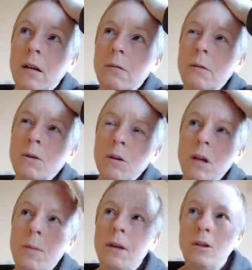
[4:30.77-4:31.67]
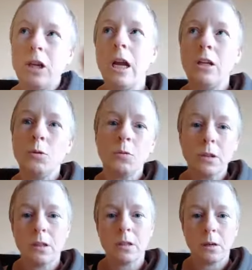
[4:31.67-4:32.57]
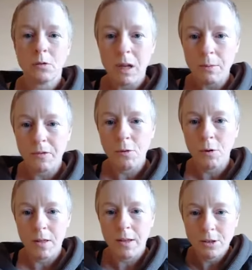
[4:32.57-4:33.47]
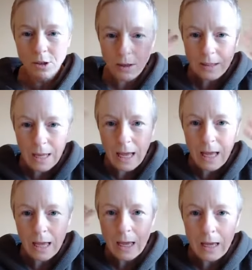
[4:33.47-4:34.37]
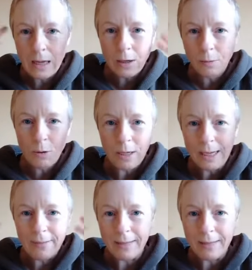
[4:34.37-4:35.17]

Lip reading: We were talking about change. It wasn't yesterday, the day before, I think. Jocelyn, good morning,